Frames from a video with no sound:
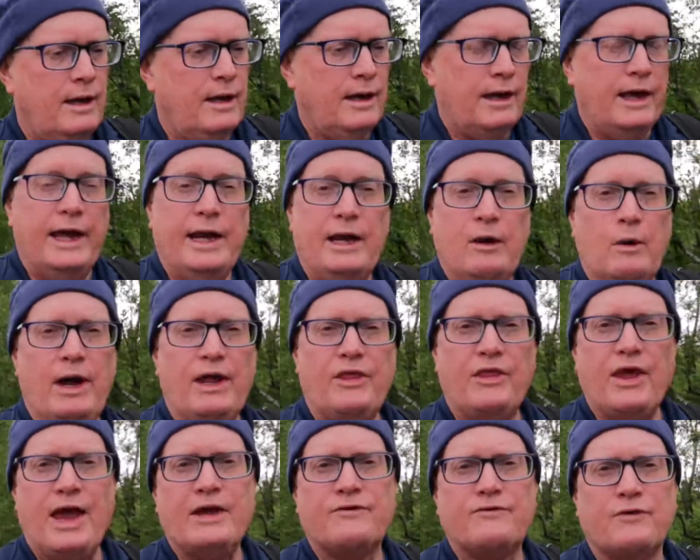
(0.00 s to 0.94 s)
Anyway,
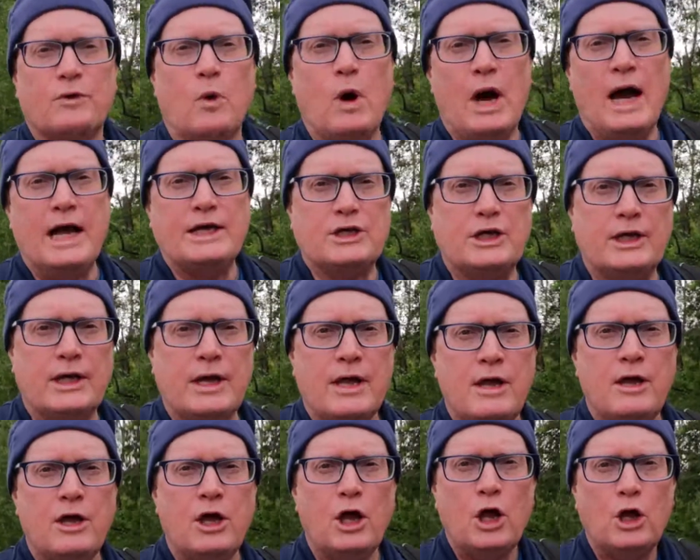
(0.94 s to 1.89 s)
thanks for watching.
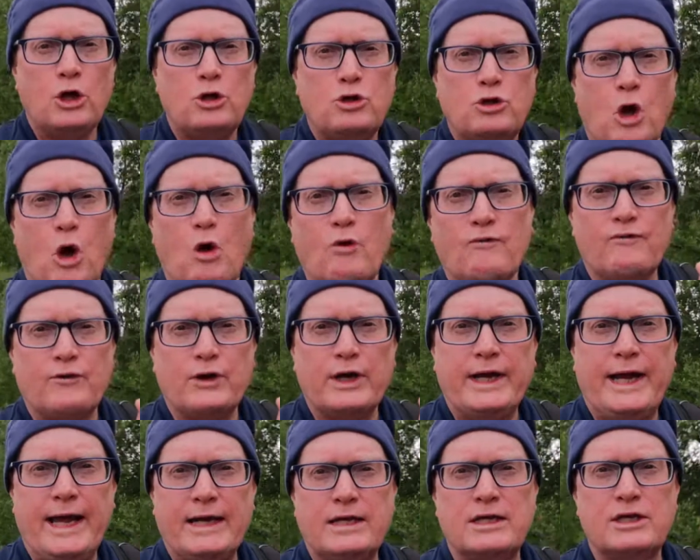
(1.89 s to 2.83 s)
Don't
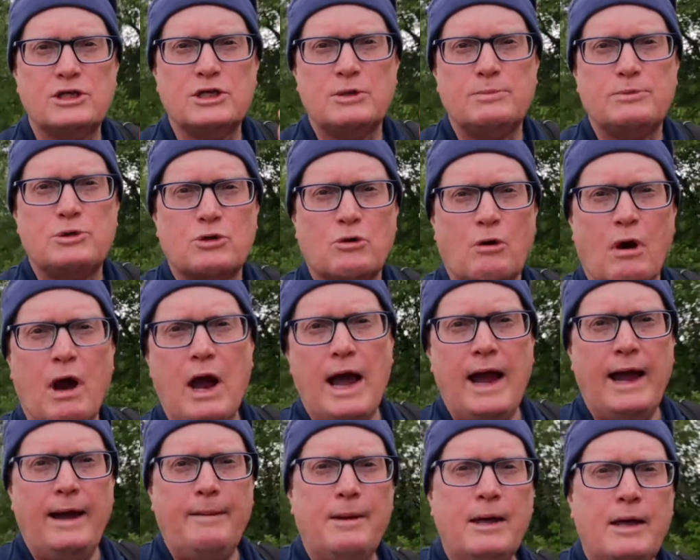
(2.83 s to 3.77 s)
forget to
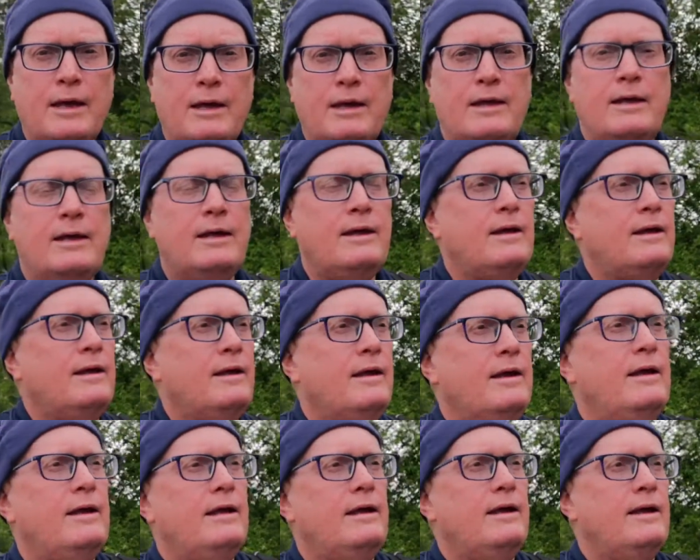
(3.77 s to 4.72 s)
subscribe,
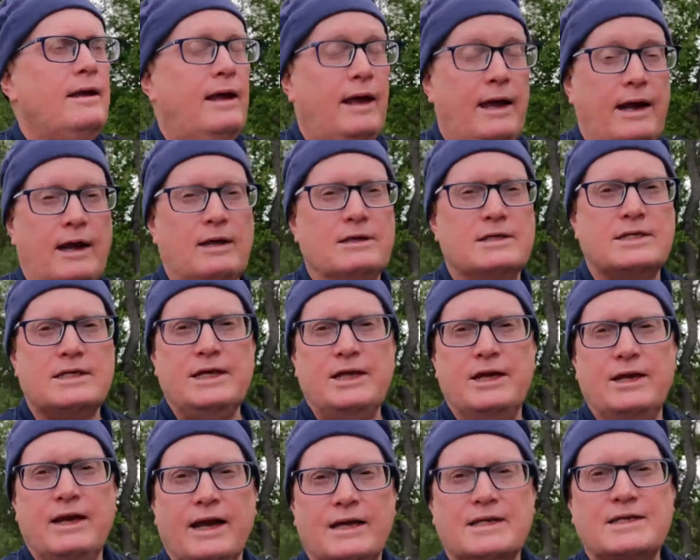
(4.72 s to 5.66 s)
and I'll see
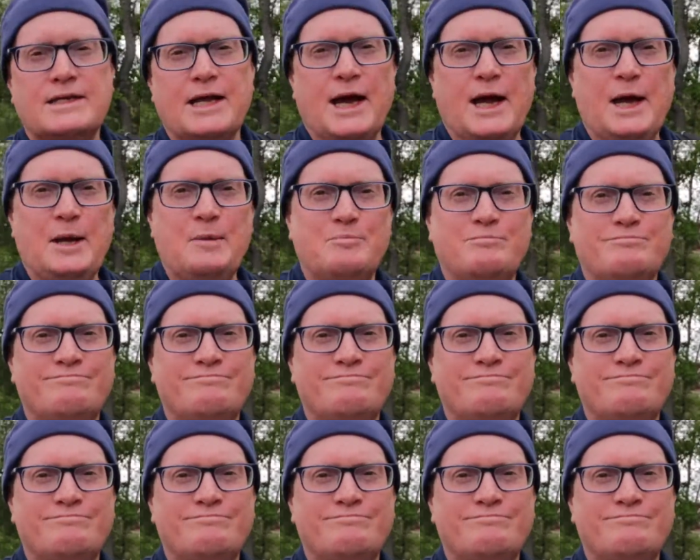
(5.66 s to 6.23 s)
you next time.